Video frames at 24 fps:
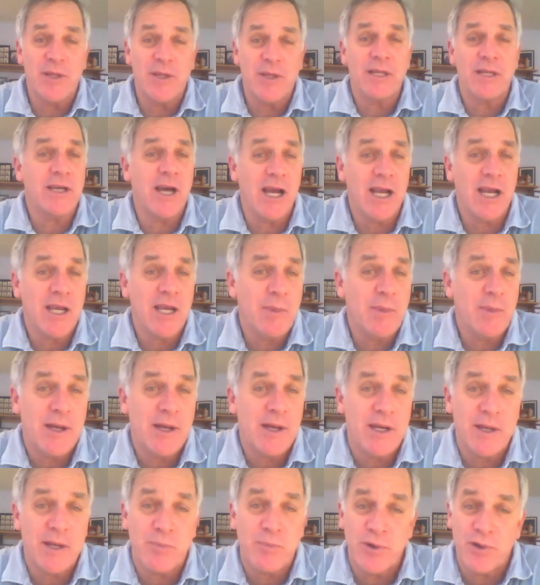They talk
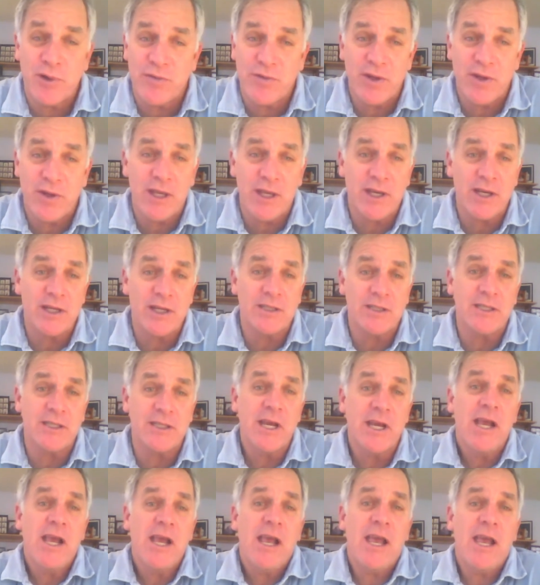about improving yields
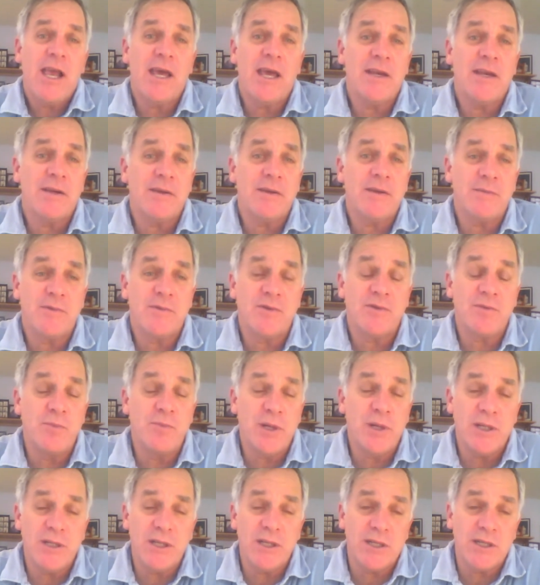and
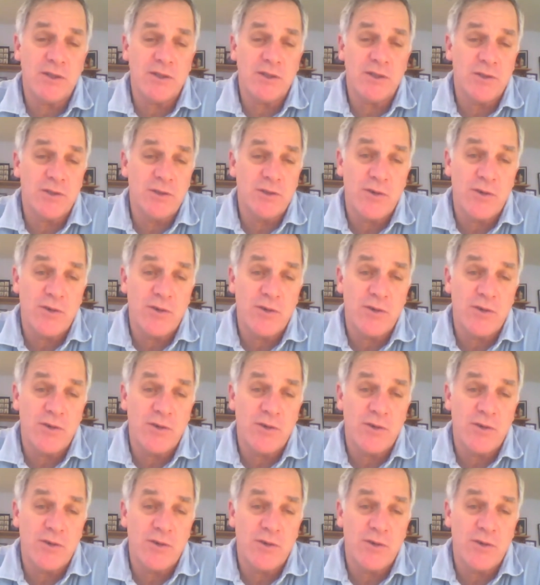building,